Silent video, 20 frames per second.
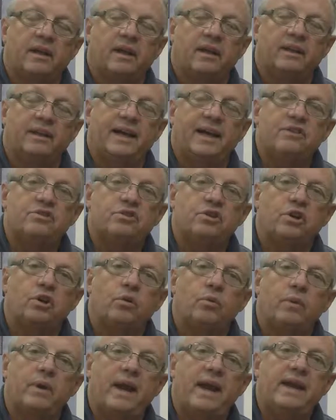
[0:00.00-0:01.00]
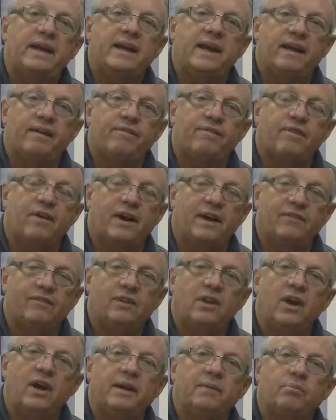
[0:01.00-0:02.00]
allows you to create a
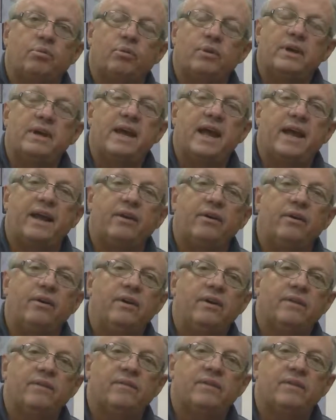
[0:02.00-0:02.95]
5-line print header,